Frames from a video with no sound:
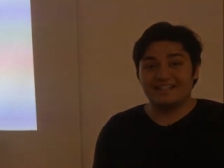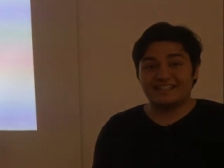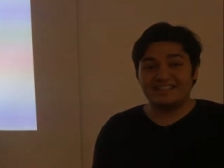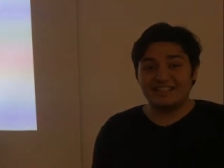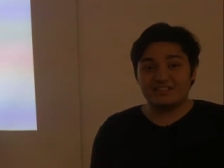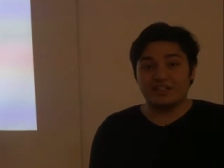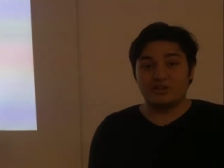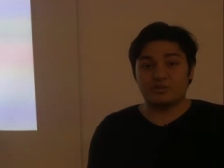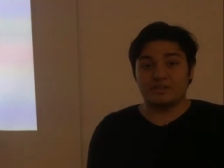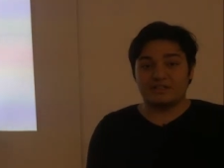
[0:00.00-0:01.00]
six
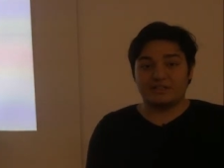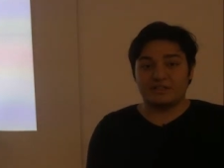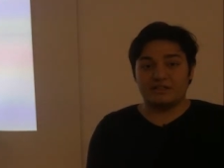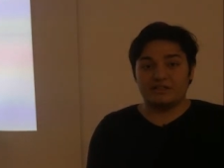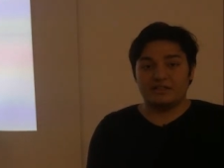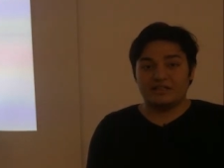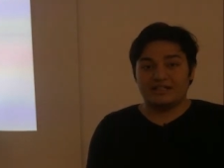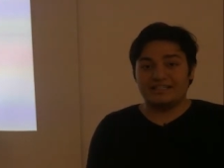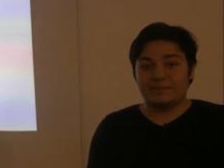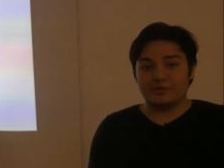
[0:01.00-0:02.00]
hours by car,
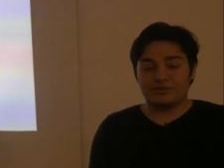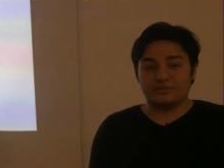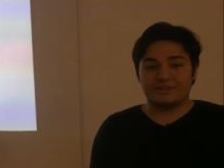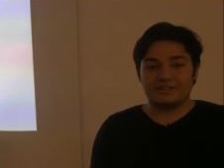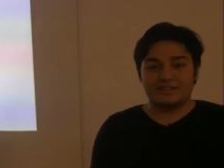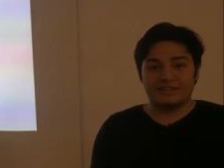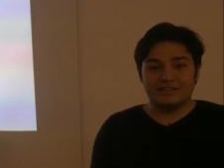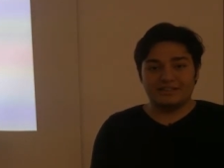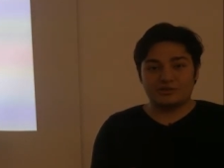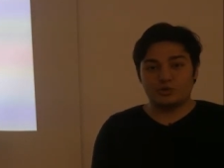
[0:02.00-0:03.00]
and
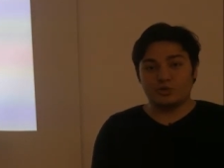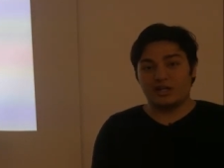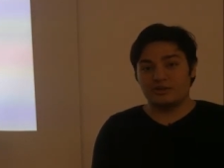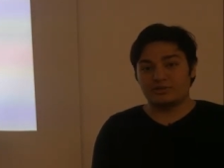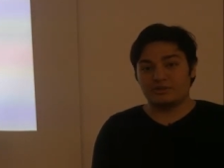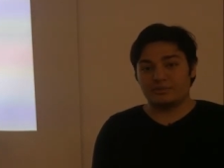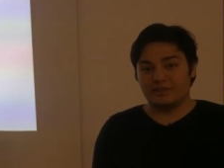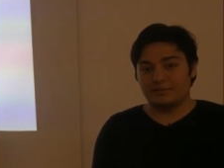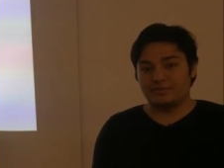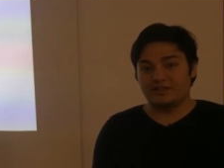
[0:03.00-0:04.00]
approximately two hours
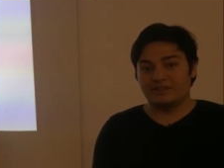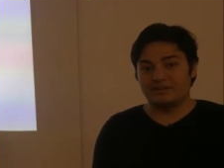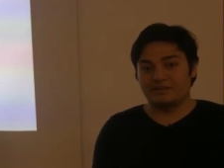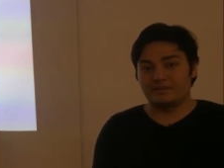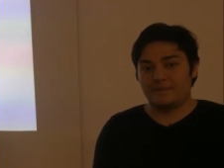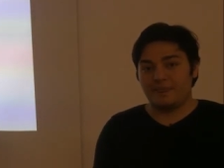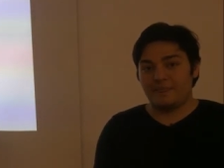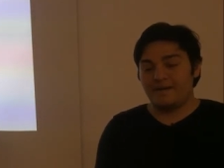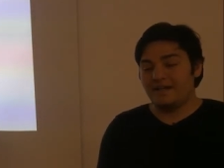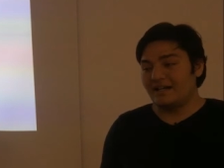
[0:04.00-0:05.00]
by plane.
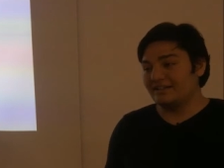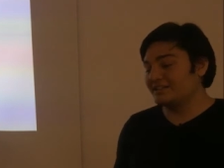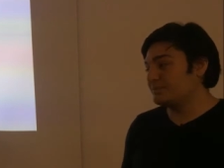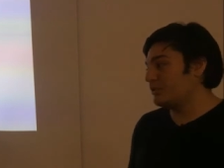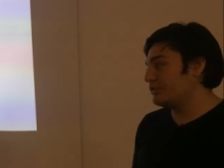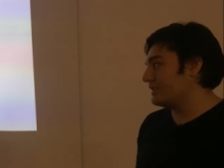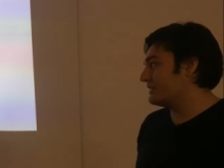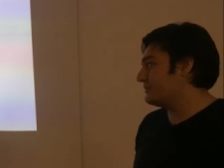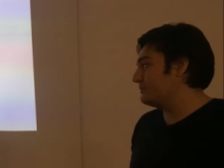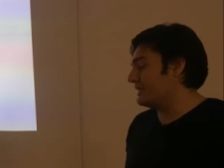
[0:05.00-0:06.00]
And this
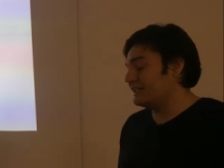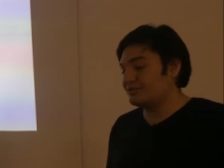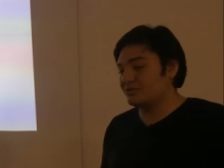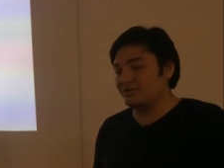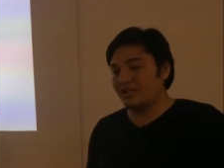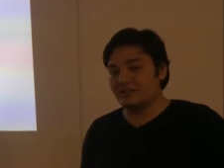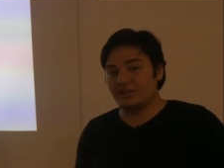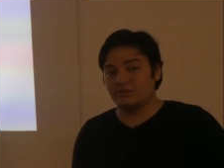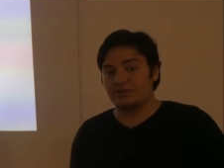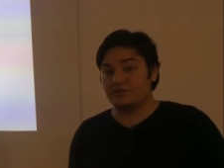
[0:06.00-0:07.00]
project plans to cut
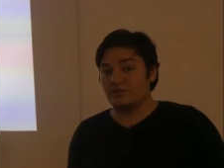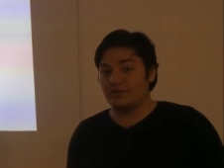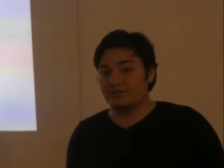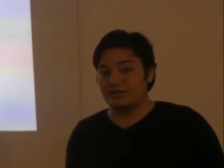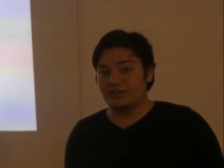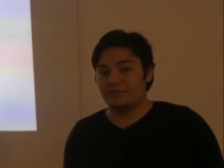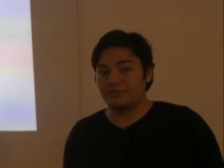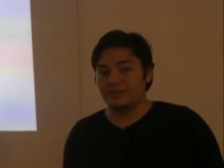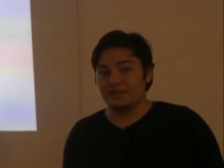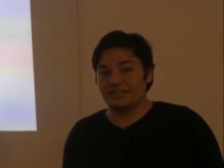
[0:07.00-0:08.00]
down this travel time
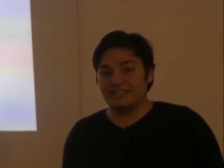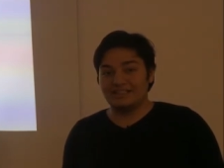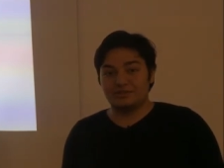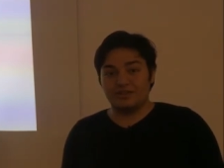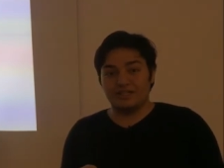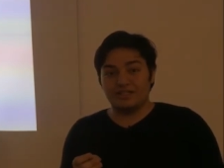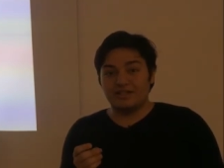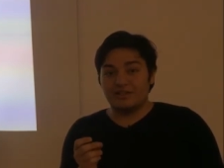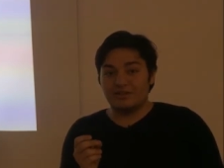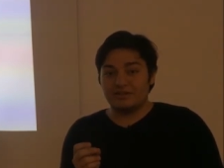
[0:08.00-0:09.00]
into,
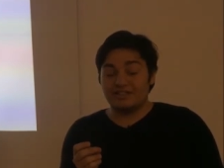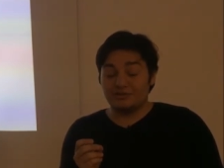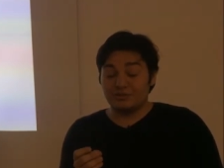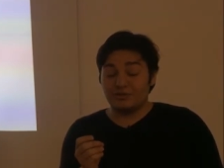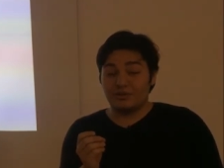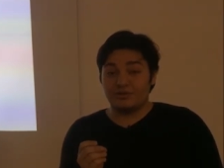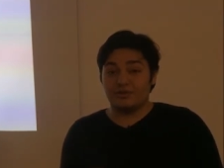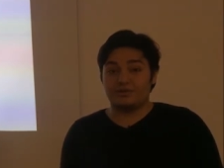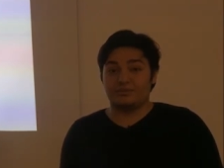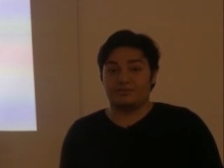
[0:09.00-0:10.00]
a, into
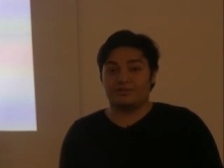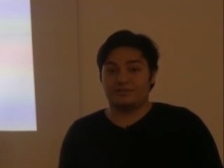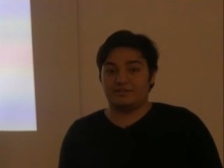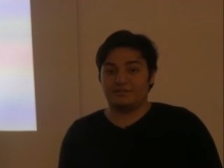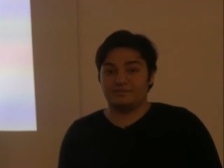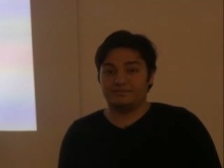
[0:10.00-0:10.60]
30 minutes.